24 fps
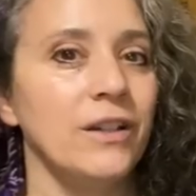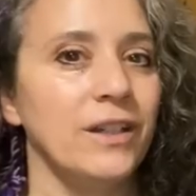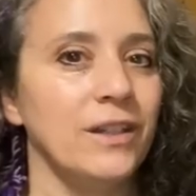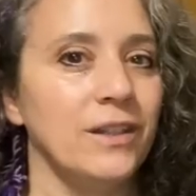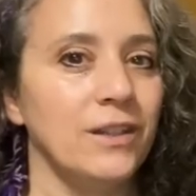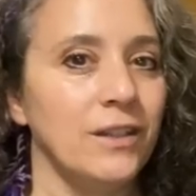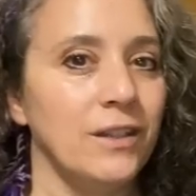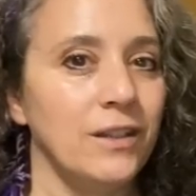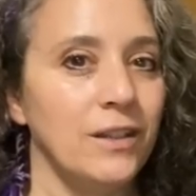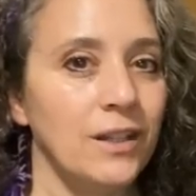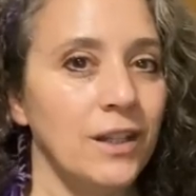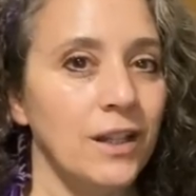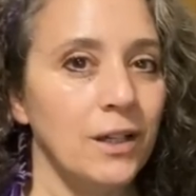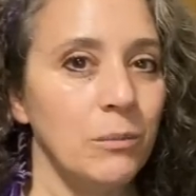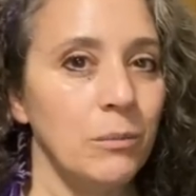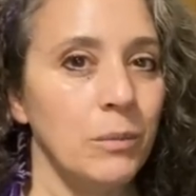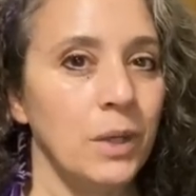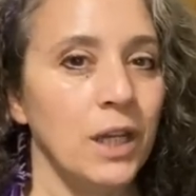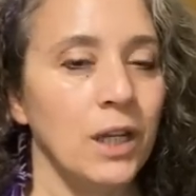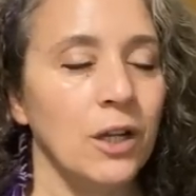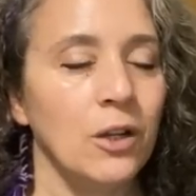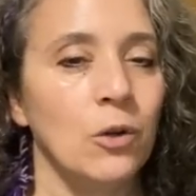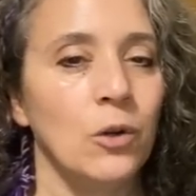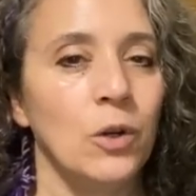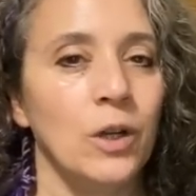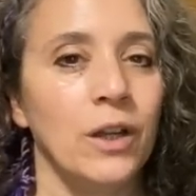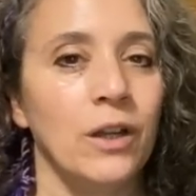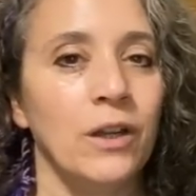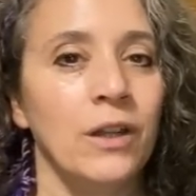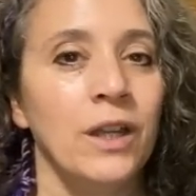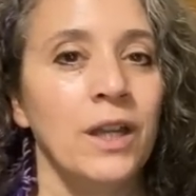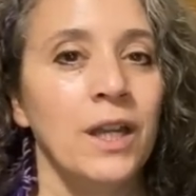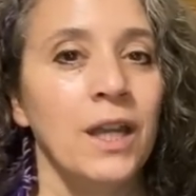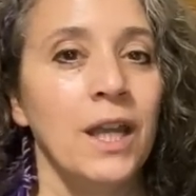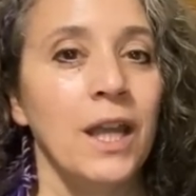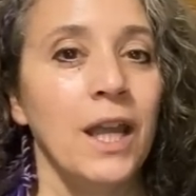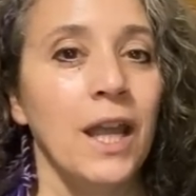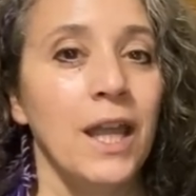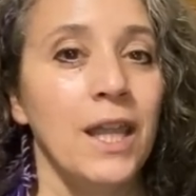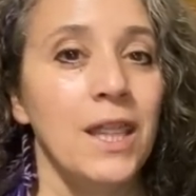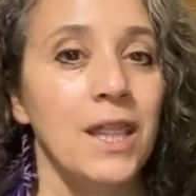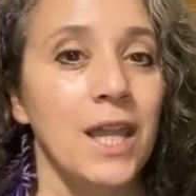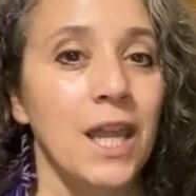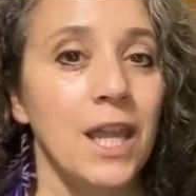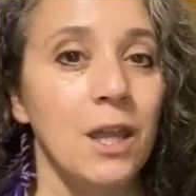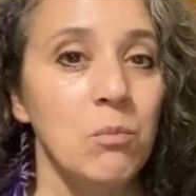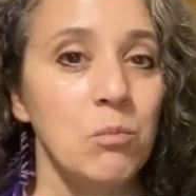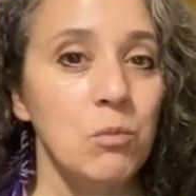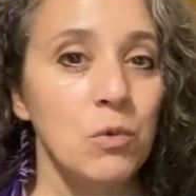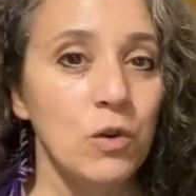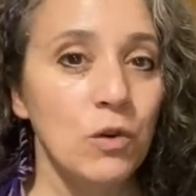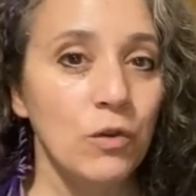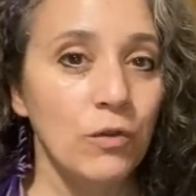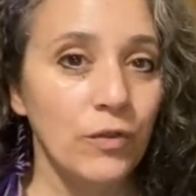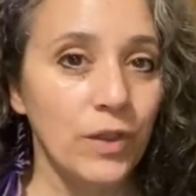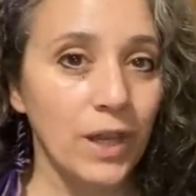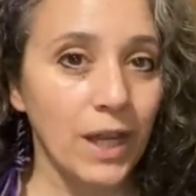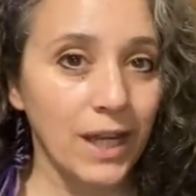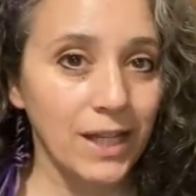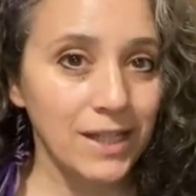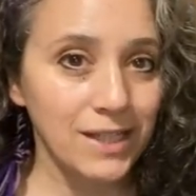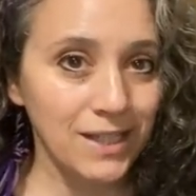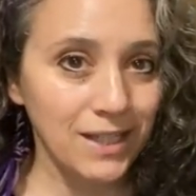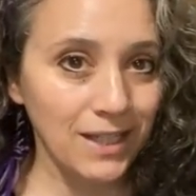and the nutmeg oil, and they move that